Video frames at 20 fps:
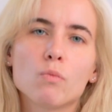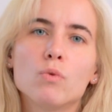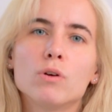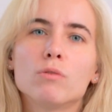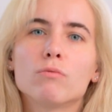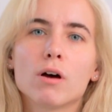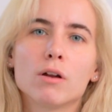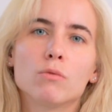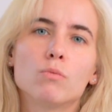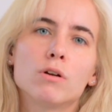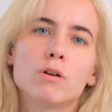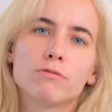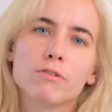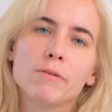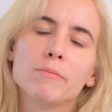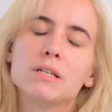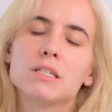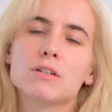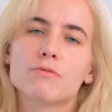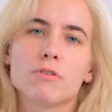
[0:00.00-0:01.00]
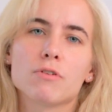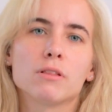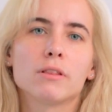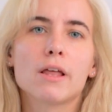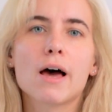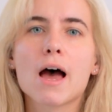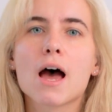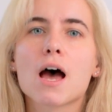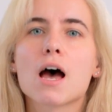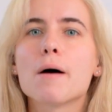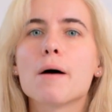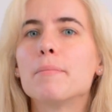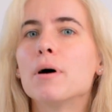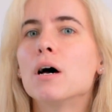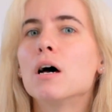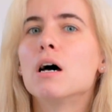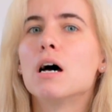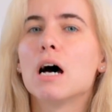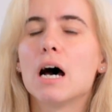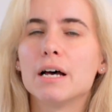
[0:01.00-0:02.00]
We run one from a different lab,
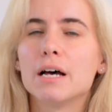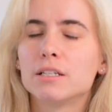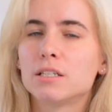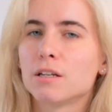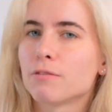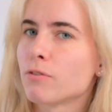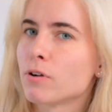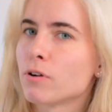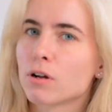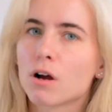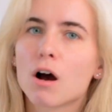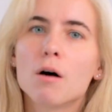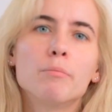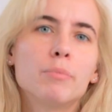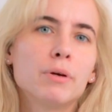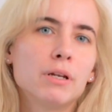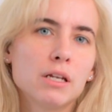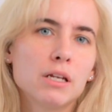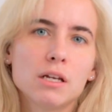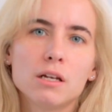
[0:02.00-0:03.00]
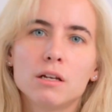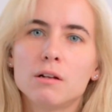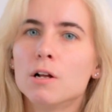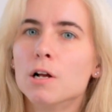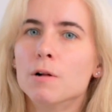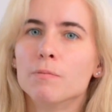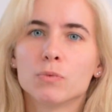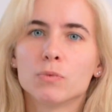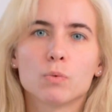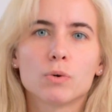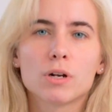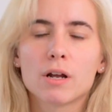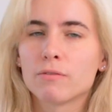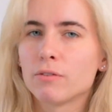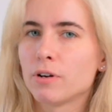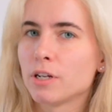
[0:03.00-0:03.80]
a different company, whatever.